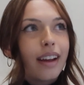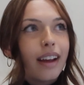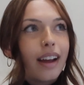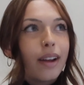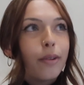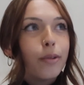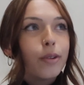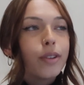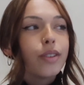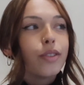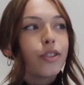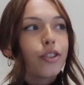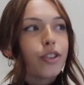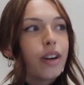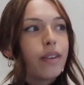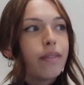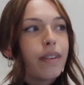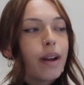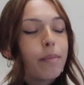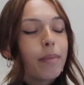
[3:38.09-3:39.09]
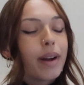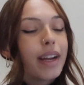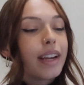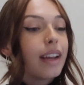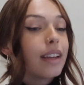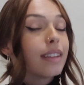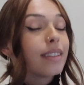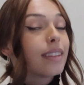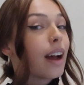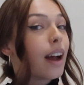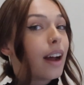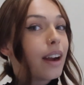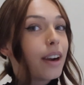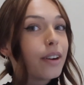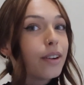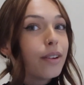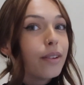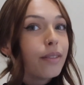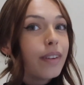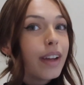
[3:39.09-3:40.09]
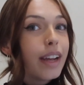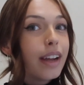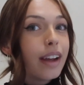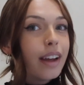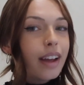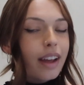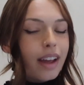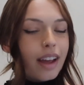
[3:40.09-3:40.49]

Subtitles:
I wasn't sure if I might get tired of it.